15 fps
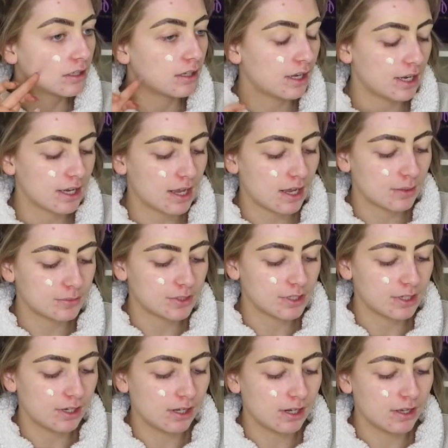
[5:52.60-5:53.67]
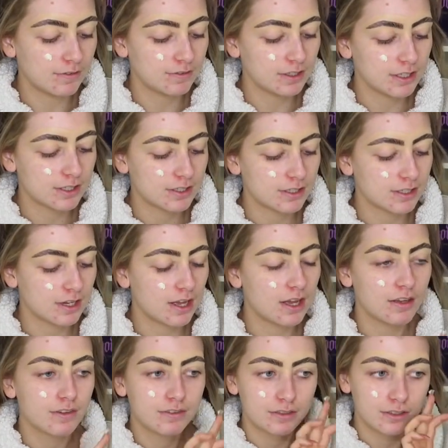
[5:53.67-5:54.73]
I absolutely love this stuff.